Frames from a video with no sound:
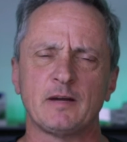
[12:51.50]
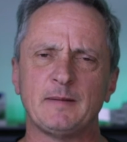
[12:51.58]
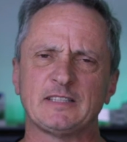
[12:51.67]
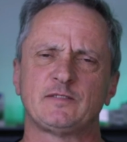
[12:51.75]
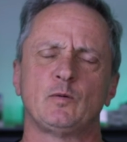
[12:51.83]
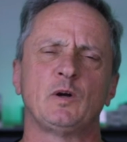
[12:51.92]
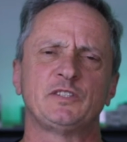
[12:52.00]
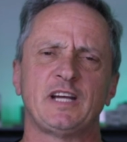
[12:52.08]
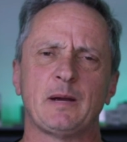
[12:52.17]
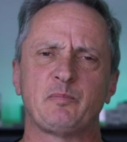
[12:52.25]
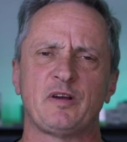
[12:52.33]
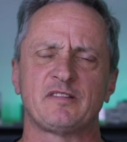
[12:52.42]
so much for
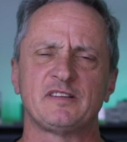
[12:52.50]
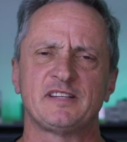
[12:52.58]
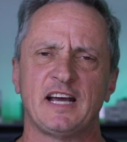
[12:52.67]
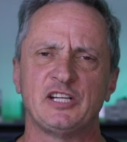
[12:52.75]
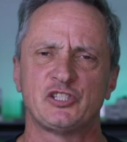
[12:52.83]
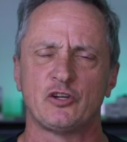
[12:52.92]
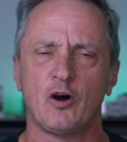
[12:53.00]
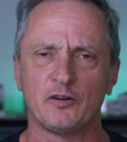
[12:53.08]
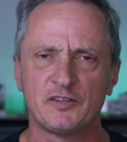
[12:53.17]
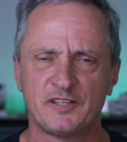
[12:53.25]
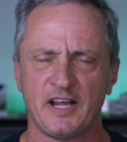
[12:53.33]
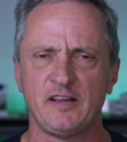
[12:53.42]
watching our presentation
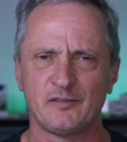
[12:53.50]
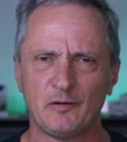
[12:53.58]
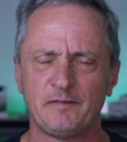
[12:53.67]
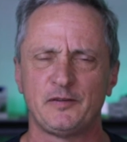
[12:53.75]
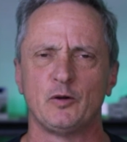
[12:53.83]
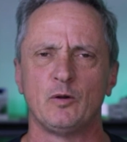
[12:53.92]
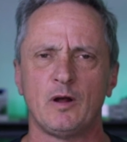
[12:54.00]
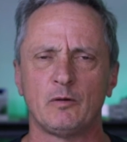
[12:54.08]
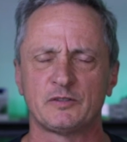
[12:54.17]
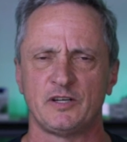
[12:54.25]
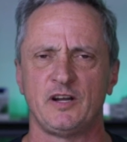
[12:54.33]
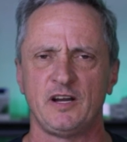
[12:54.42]
on diesel fuel
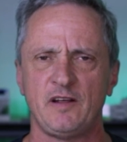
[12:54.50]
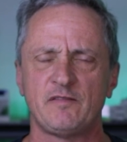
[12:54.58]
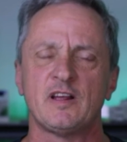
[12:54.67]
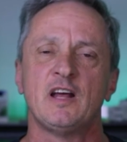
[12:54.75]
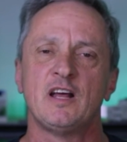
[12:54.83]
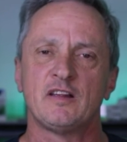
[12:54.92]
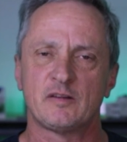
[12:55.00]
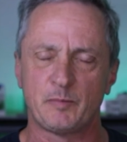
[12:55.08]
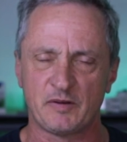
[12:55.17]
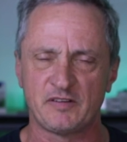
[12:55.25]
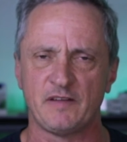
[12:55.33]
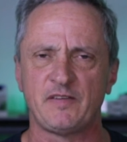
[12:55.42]
alternatives,
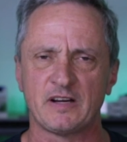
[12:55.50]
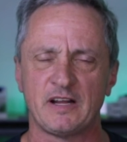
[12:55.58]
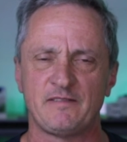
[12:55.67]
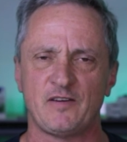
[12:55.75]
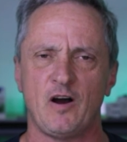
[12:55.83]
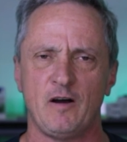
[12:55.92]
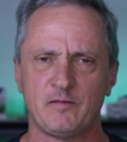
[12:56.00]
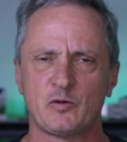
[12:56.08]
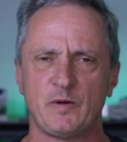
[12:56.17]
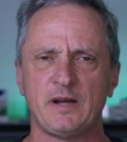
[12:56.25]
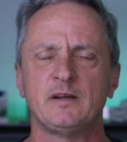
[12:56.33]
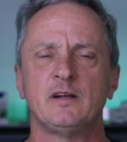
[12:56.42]
specifically for
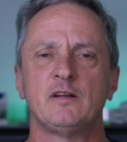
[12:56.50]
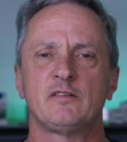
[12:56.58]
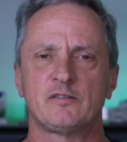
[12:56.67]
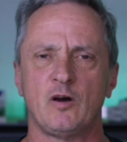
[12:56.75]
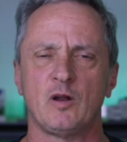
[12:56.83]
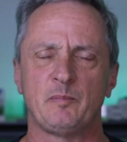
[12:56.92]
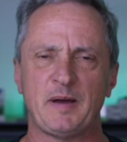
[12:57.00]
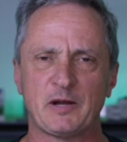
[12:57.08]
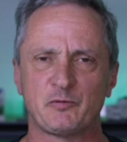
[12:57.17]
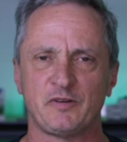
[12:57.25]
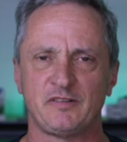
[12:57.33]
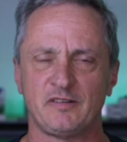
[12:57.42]
off-grid solar
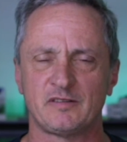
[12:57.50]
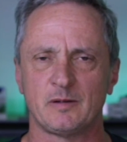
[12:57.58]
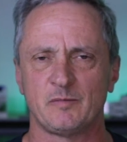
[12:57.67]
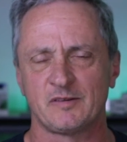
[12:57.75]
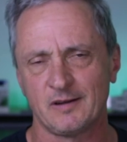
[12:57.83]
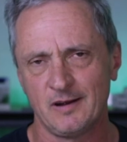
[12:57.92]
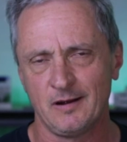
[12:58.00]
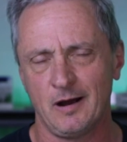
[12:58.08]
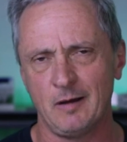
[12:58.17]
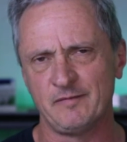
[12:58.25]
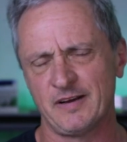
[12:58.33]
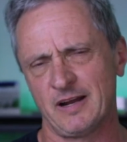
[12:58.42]
battery systems.
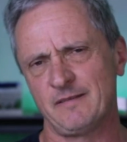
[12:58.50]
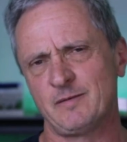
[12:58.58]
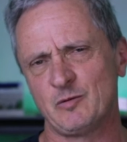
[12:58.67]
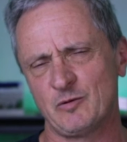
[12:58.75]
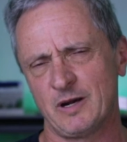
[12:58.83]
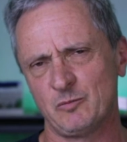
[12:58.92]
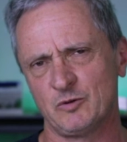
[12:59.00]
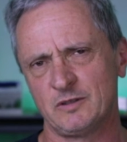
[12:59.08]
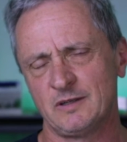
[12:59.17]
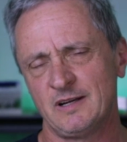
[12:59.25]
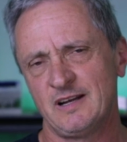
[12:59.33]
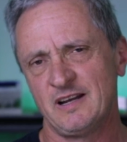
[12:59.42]
I'm Veli from
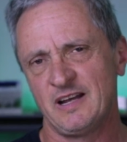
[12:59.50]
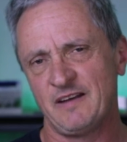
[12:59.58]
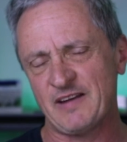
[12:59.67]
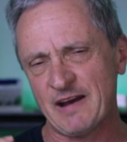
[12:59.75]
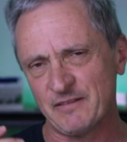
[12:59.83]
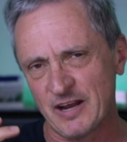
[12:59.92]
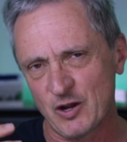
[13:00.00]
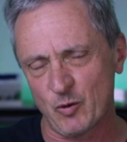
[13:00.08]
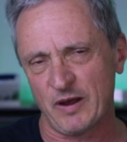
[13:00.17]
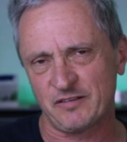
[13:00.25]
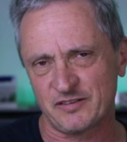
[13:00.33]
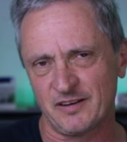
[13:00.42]
Greenwood. If you have any
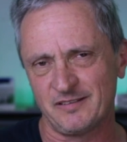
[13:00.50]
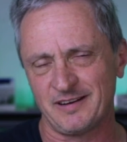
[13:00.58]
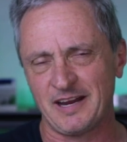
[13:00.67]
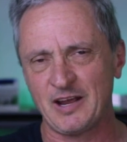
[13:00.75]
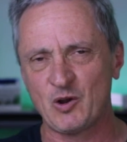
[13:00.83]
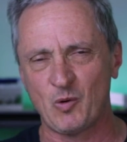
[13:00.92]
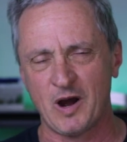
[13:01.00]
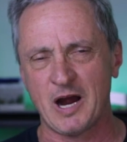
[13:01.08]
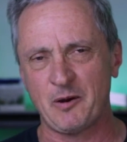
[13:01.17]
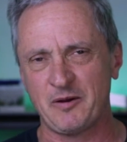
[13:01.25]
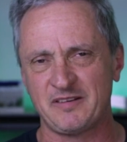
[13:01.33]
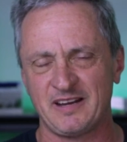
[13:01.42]
questions, any
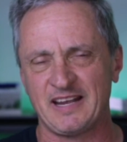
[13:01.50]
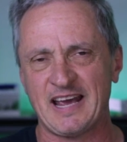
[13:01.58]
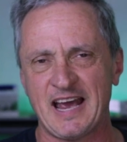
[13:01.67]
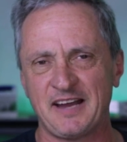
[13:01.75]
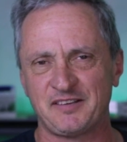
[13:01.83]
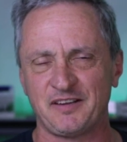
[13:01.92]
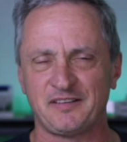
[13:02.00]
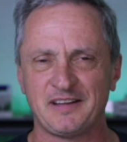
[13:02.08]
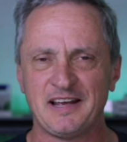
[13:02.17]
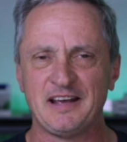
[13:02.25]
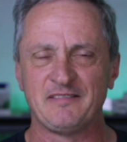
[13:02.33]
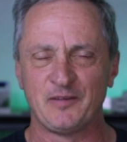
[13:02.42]
inquiries, any answers,
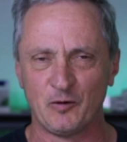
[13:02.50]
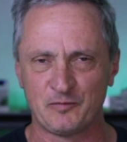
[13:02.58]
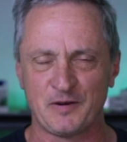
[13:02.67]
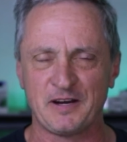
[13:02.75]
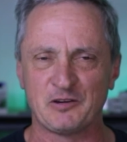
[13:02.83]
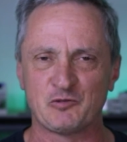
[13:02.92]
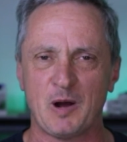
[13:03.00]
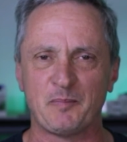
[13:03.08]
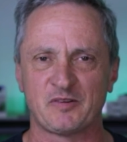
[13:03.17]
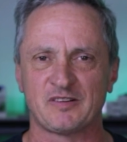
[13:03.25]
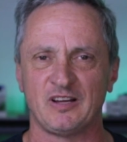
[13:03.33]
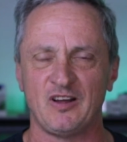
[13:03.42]
feel free to
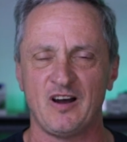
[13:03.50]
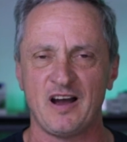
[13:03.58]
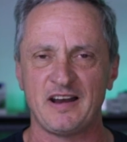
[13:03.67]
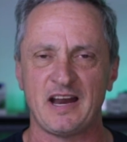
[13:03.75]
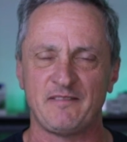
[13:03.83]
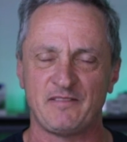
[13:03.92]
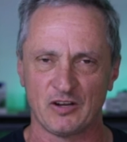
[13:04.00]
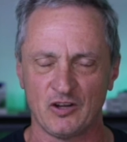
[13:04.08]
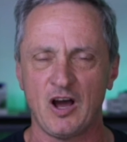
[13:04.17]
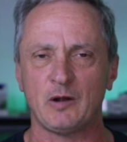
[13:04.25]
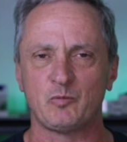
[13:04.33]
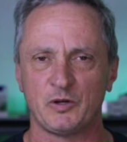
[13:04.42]
drop us a line, you
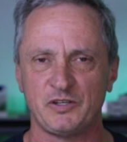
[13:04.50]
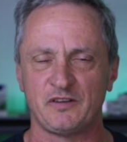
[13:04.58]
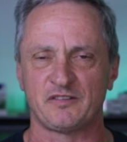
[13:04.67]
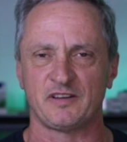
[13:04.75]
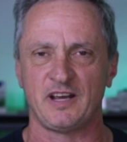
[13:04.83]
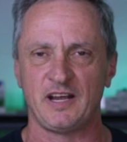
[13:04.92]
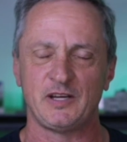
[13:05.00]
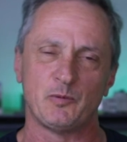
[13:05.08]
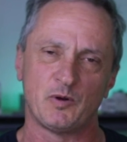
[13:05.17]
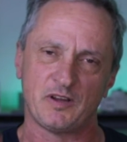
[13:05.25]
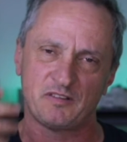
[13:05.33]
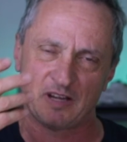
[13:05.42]
like what you see and
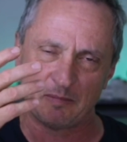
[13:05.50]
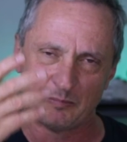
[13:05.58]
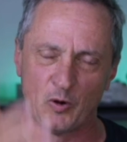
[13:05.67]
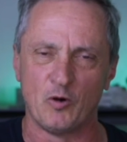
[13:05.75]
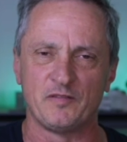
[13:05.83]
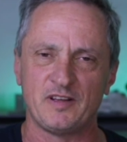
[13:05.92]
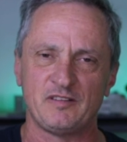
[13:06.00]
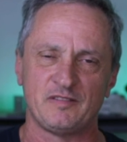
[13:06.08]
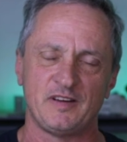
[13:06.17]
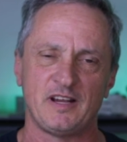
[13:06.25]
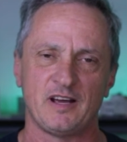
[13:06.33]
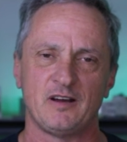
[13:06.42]
you want to see more of
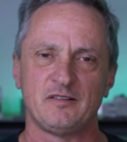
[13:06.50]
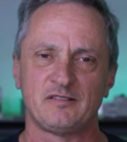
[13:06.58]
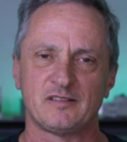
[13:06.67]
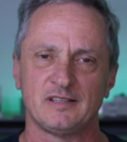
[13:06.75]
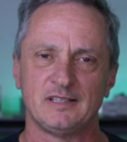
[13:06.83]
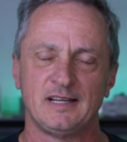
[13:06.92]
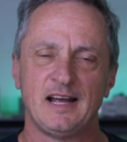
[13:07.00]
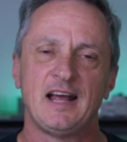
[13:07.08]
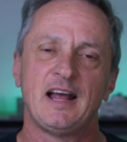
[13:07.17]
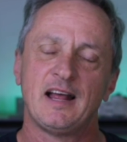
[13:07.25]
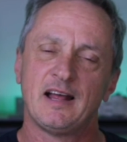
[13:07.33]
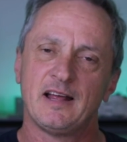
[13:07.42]
these videos,
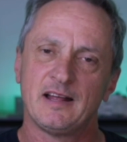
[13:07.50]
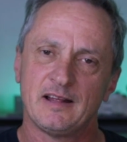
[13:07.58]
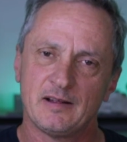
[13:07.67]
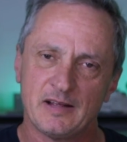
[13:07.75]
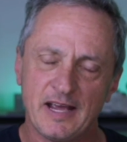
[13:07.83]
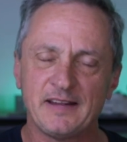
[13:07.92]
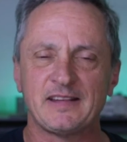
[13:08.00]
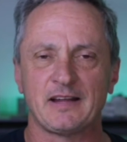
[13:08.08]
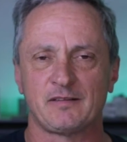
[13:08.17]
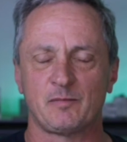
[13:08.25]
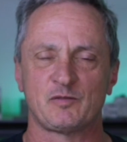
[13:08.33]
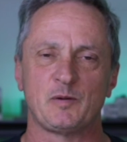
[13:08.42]
hit
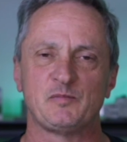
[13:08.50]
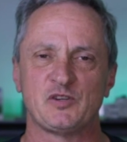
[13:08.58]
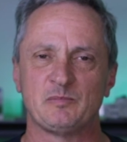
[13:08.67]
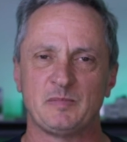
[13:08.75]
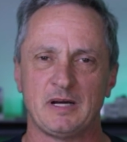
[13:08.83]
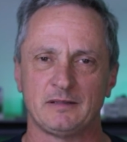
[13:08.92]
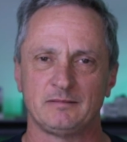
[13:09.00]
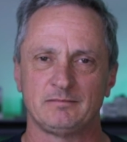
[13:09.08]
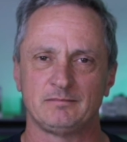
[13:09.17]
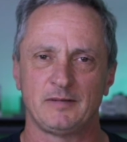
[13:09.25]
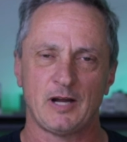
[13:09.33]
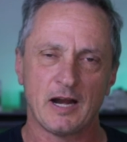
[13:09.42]
that subscription button.
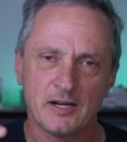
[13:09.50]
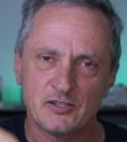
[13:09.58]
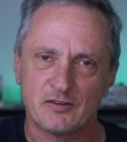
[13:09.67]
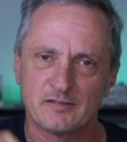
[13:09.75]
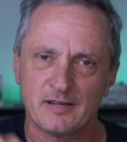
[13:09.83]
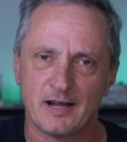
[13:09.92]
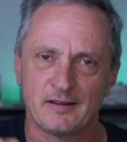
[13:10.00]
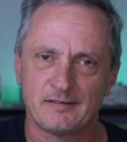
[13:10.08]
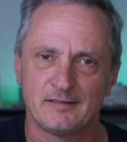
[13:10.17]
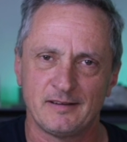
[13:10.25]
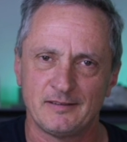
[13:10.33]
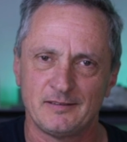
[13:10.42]
It only just
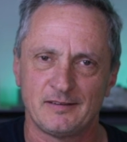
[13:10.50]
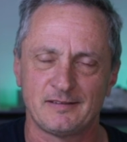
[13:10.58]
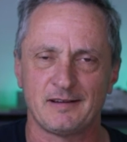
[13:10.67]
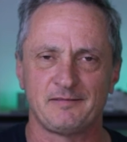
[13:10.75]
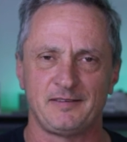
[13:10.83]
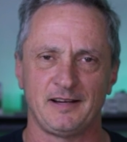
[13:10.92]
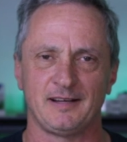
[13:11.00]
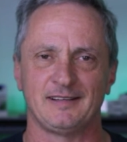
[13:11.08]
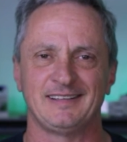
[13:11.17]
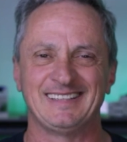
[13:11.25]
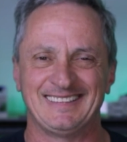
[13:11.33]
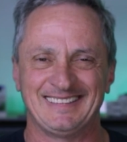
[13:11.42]
takes, you know, just that finger.
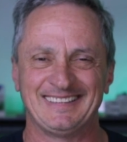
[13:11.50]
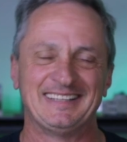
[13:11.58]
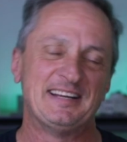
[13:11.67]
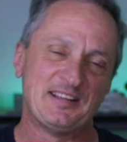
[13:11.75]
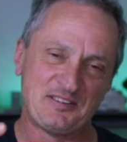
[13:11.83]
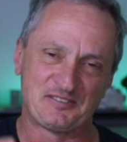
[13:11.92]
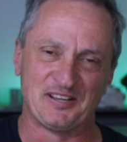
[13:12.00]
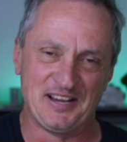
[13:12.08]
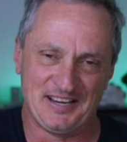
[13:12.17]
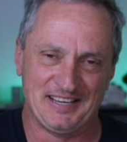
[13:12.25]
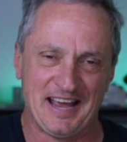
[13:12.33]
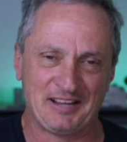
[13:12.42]

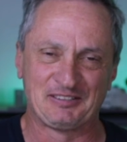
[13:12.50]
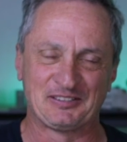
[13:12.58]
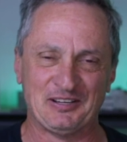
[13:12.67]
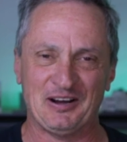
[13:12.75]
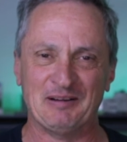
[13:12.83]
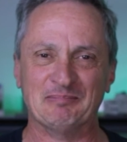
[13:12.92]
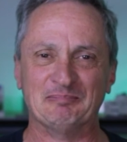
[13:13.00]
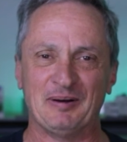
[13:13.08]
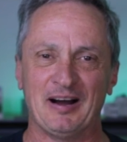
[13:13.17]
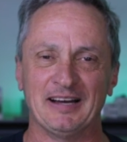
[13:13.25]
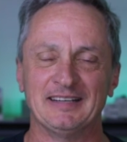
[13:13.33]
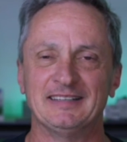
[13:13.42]
See you next time.
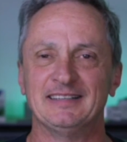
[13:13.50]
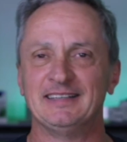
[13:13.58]
Bye.